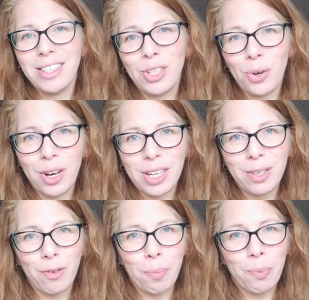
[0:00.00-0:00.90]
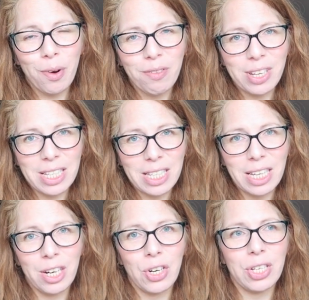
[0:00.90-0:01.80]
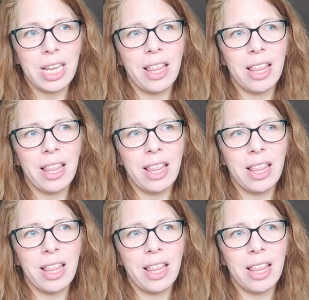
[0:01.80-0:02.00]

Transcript: tutorials from previous years.